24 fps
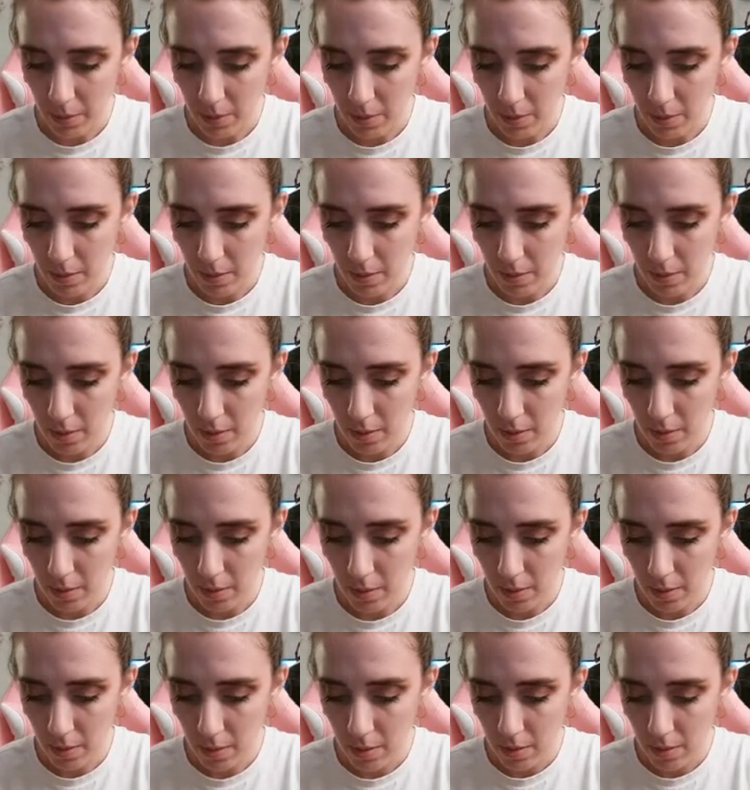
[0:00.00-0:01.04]

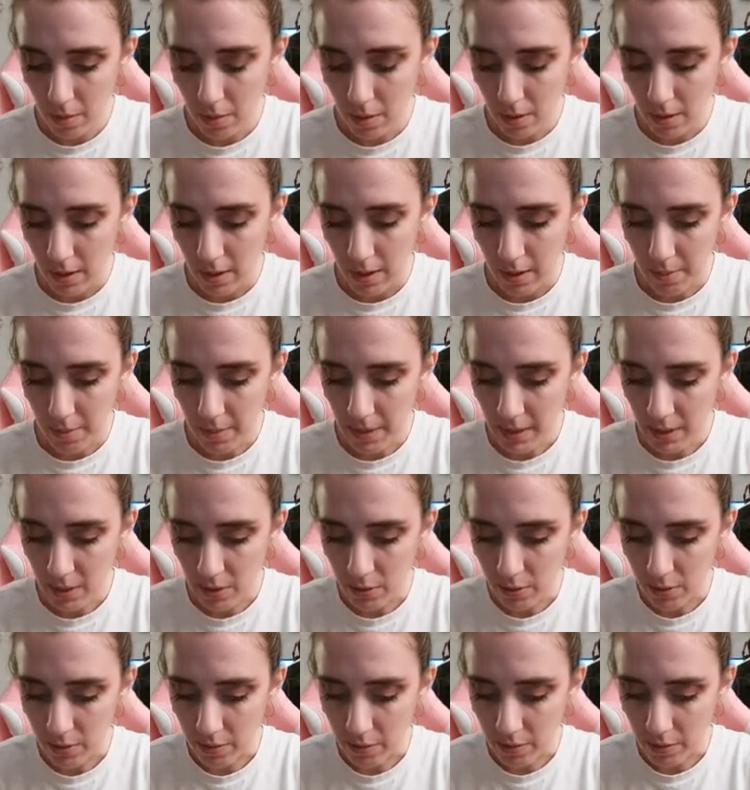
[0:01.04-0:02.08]
I might
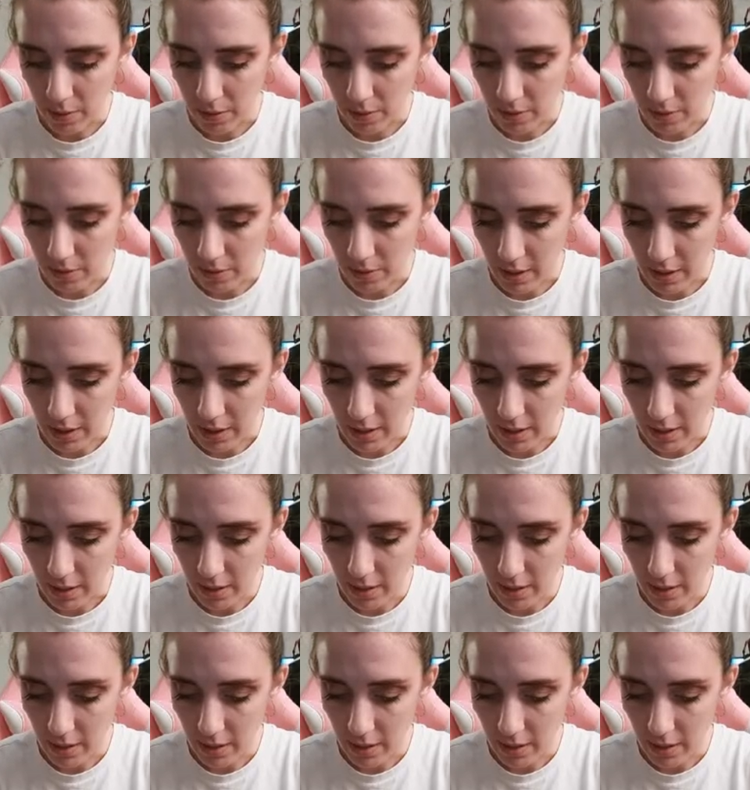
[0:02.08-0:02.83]
go over this, like...